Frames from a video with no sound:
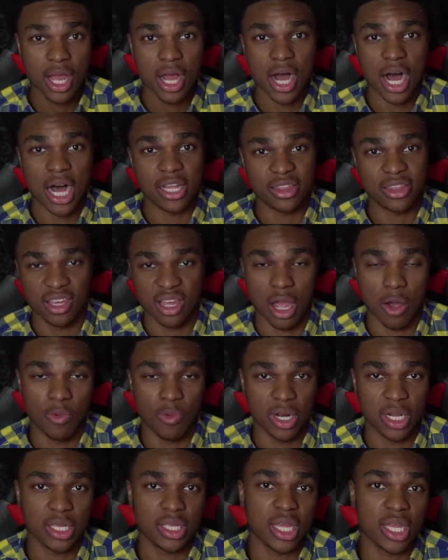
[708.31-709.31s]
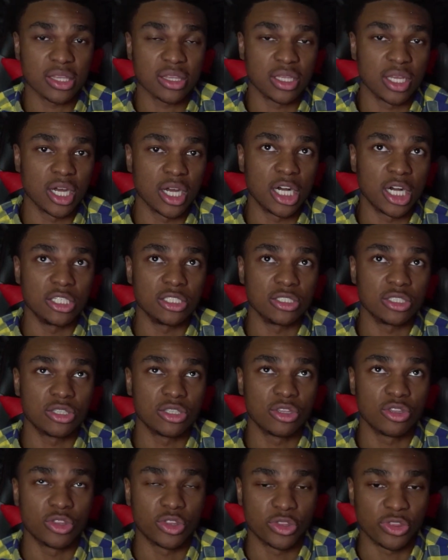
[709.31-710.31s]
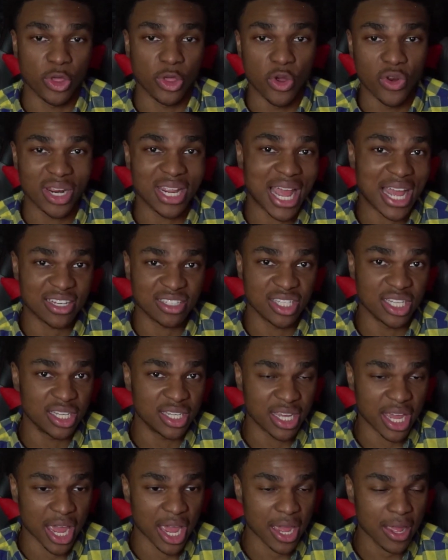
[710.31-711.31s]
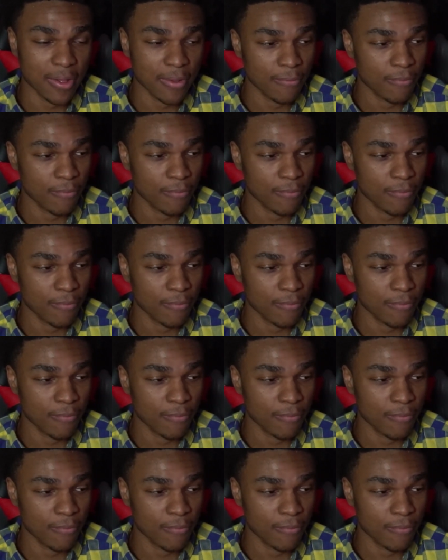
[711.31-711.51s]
I think I want to get the 30 SDK,